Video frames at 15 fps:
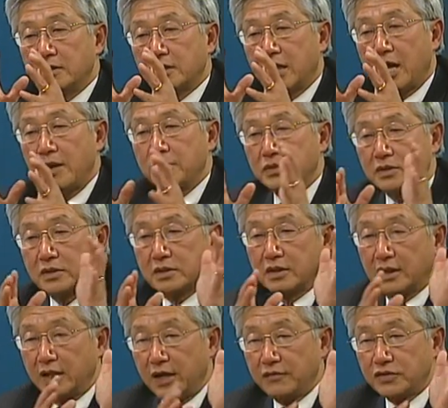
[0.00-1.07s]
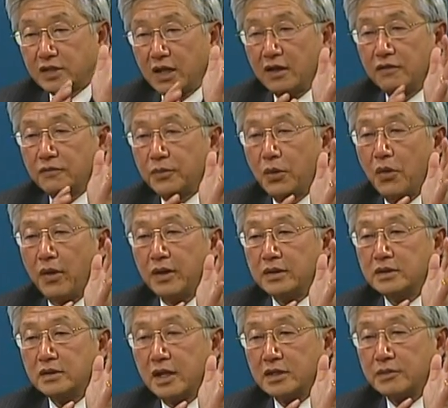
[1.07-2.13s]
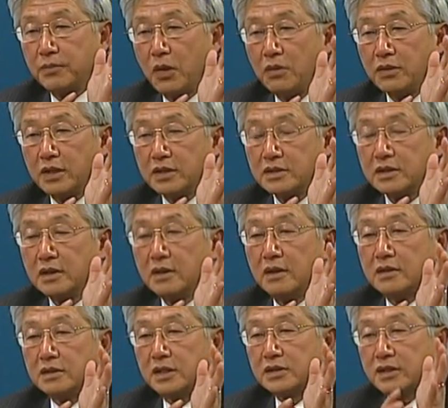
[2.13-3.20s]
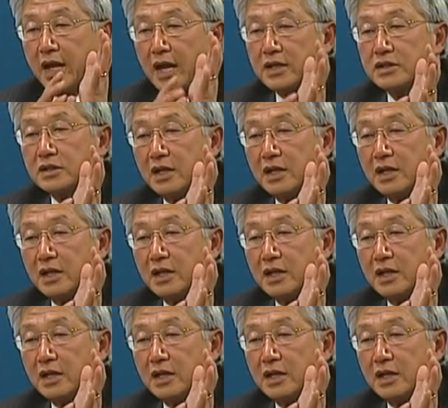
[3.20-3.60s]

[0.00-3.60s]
times the left side of the points as a bonus. Since x